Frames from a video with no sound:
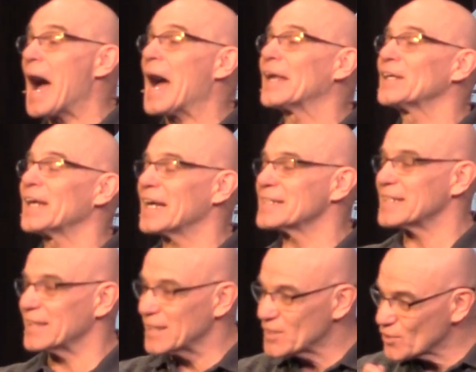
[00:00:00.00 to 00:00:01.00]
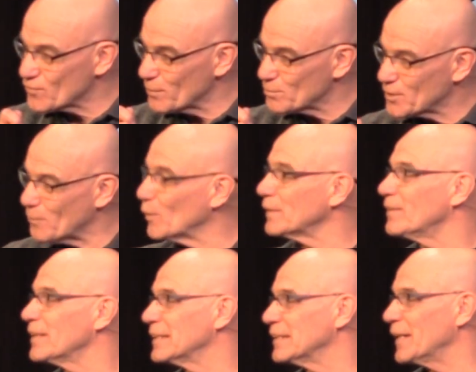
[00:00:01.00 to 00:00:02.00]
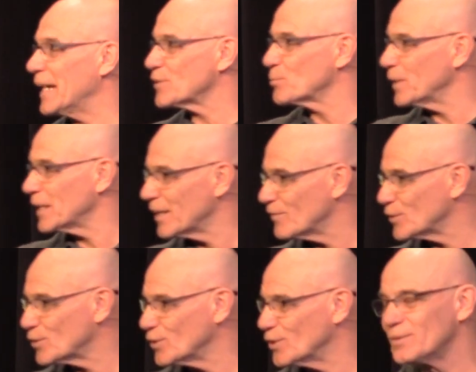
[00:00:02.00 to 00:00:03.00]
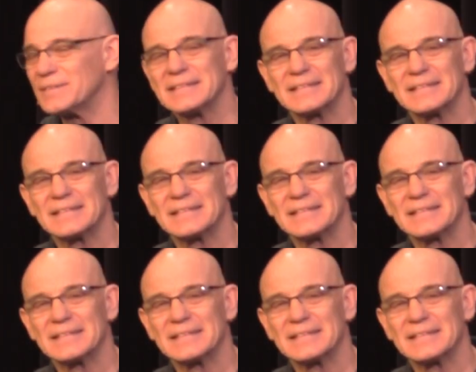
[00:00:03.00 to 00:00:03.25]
I, did, I said, This is from someone who asked me to give it to you.